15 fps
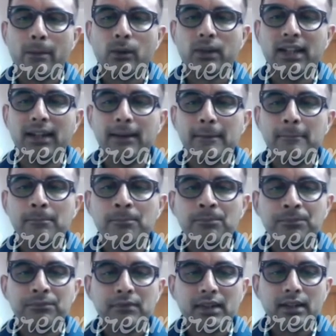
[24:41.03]
Okay,
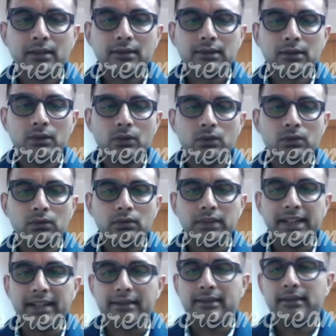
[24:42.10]
so
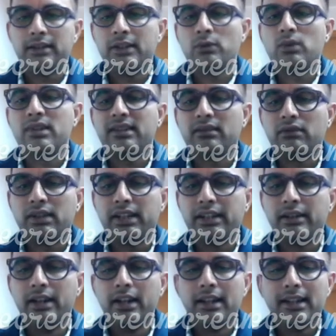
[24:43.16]
yes, it was
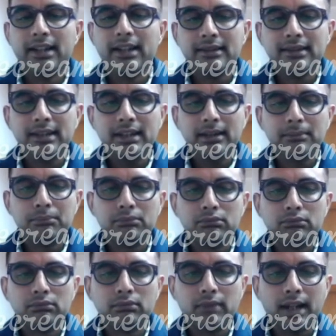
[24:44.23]
17. Let's see
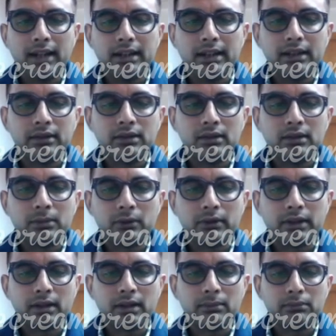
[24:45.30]
any other
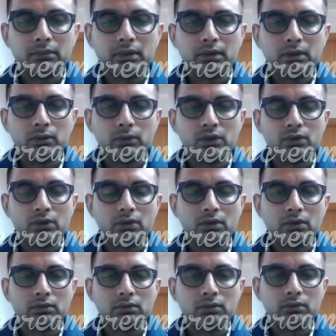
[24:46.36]
program which
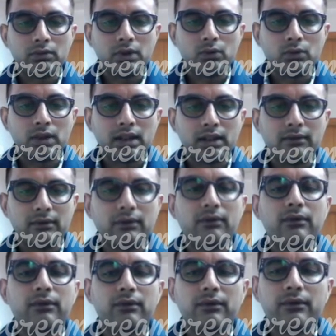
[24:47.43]
we can
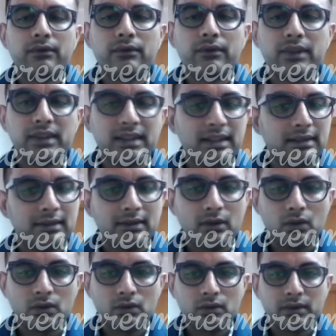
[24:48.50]
physics is
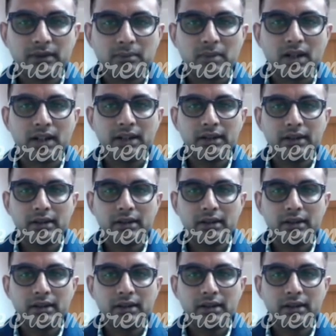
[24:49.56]
also expired.